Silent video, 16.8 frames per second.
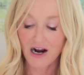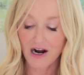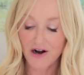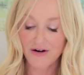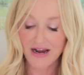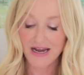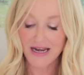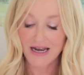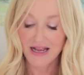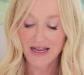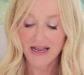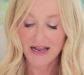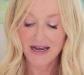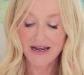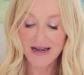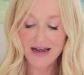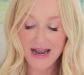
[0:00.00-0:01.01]
All right,
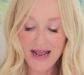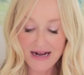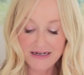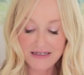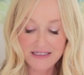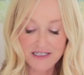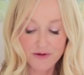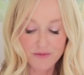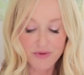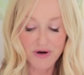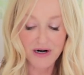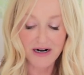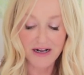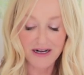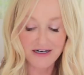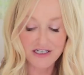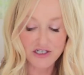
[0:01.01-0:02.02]
next
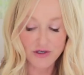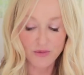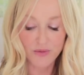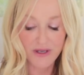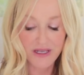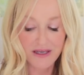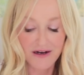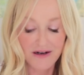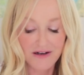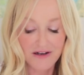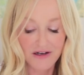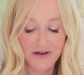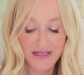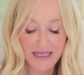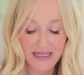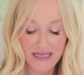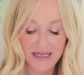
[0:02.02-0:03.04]
product, we are
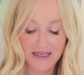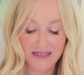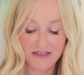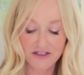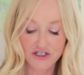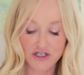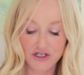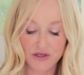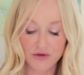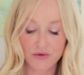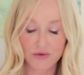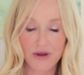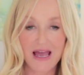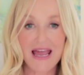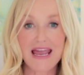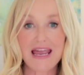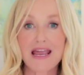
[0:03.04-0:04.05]
going
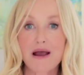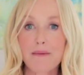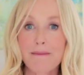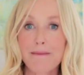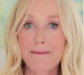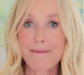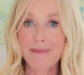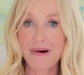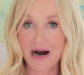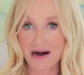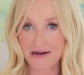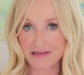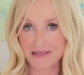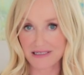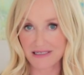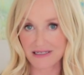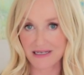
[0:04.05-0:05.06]
into a
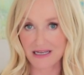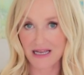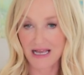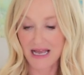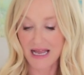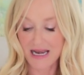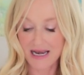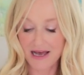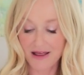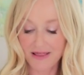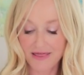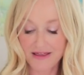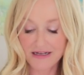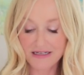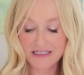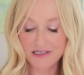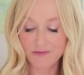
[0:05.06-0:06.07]
mask. Now
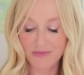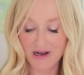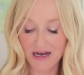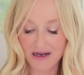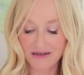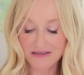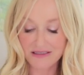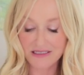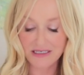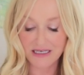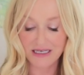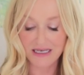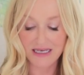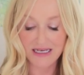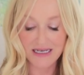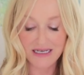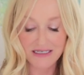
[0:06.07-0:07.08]
this mask
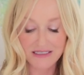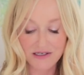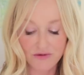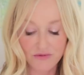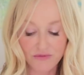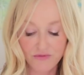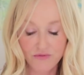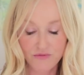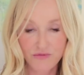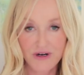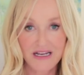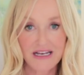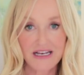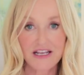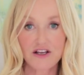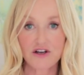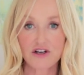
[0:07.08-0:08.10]
is a
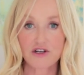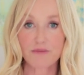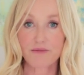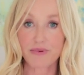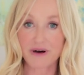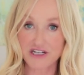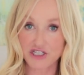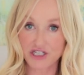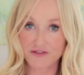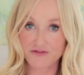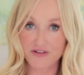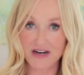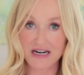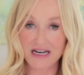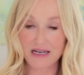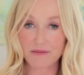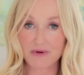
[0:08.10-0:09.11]
really good
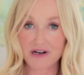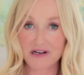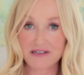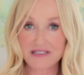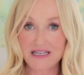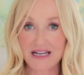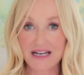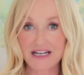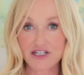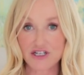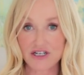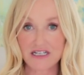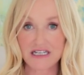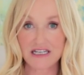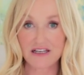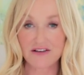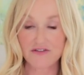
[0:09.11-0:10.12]
budget-friendly mask and I try
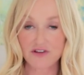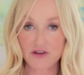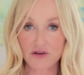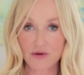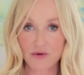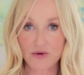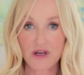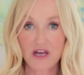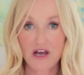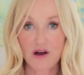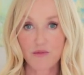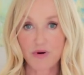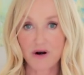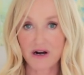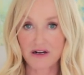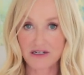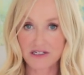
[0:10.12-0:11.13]
to give you
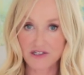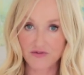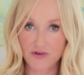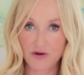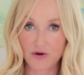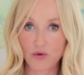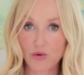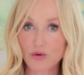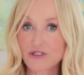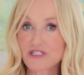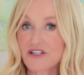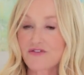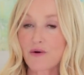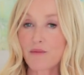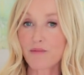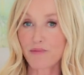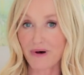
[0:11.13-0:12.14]
products for all
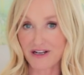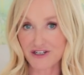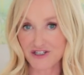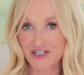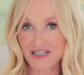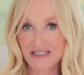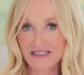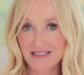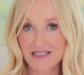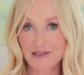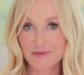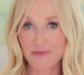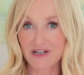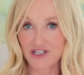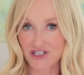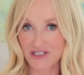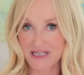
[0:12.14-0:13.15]
different budgets as
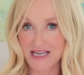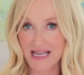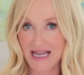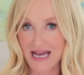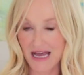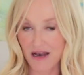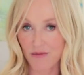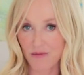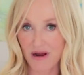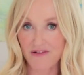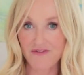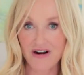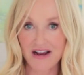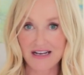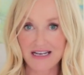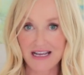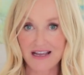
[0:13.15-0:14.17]
much as I can in my
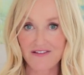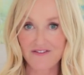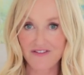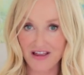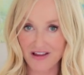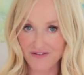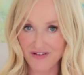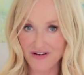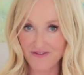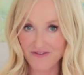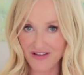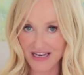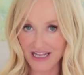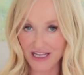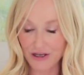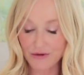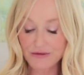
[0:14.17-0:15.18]
Friday favorite
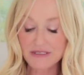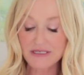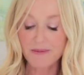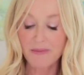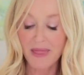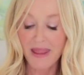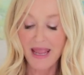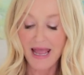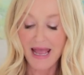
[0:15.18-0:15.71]
videos.